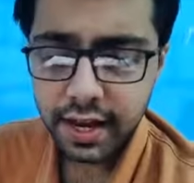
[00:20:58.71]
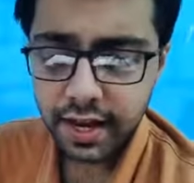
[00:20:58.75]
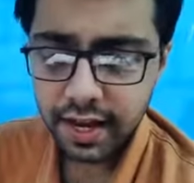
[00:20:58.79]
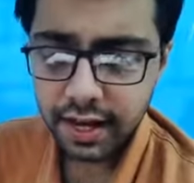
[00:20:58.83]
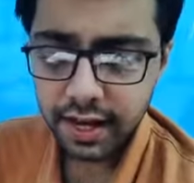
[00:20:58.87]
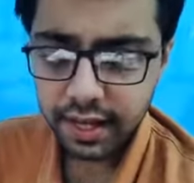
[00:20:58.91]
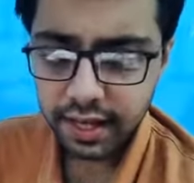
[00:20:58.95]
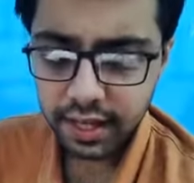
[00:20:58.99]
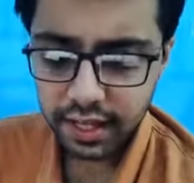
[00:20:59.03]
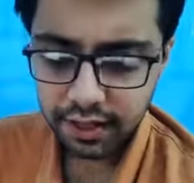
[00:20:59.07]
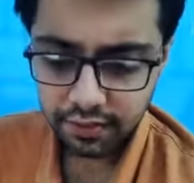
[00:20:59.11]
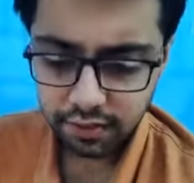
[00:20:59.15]

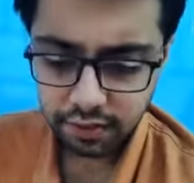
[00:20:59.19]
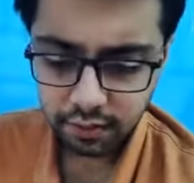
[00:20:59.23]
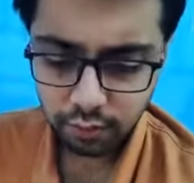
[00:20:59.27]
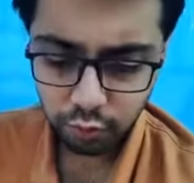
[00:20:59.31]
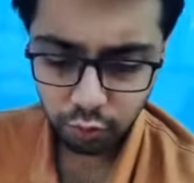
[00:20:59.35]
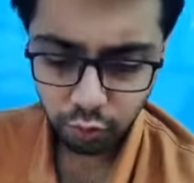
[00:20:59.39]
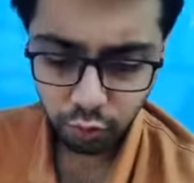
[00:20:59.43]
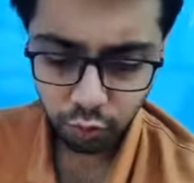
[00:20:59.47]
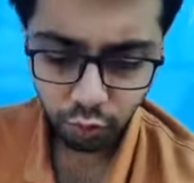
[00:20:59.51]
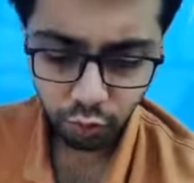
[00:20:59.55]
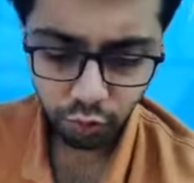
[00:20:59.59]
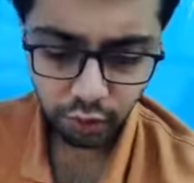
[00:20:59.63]
Next we
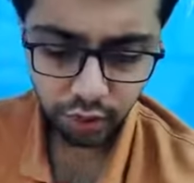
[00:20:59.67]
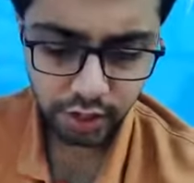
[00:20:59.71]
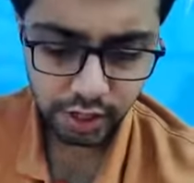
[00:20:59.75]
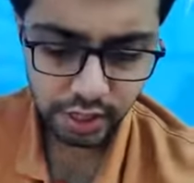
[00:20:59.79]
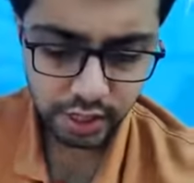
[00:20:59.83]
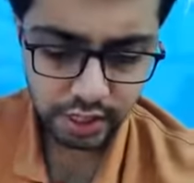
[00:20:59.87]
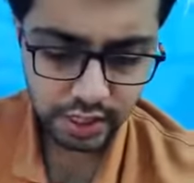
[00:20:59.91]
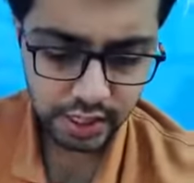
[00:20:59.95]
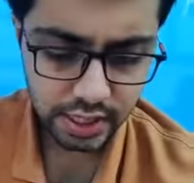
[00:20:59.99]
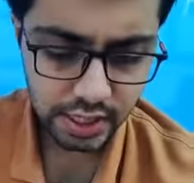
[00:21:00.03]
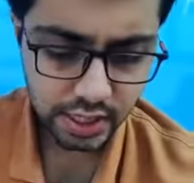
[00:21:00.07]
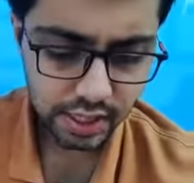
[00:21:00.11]
move
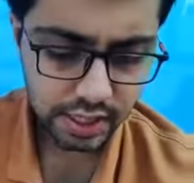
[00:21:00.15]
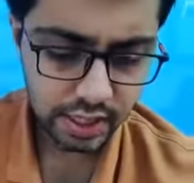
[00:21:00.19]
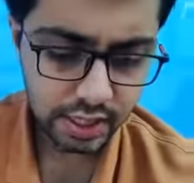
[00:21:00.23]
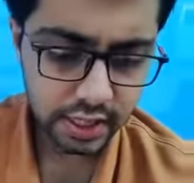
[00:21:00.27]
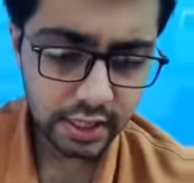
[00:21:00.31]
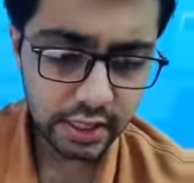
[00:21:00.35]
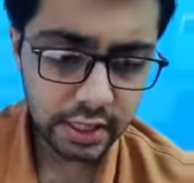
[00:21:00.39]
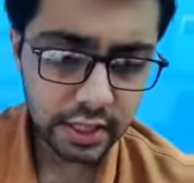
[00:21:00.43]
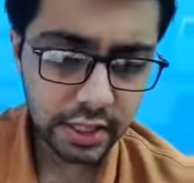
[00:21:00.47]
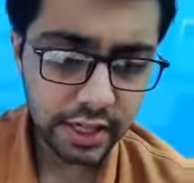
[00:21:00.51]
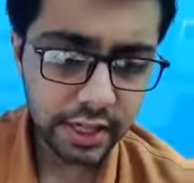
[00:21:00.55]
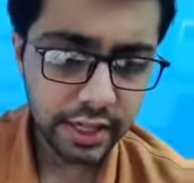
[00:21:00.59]
on. It's
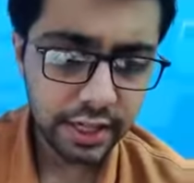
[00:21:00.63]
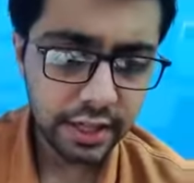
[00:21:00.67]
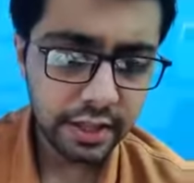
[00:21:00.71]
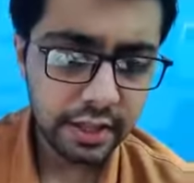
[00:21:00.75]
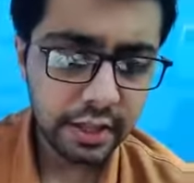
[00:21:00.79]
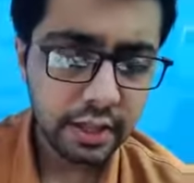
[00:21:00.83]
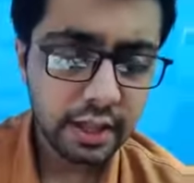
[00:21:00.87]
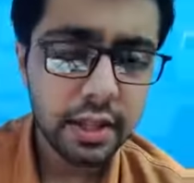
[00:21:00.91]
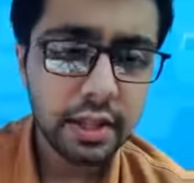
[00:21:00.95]
a case.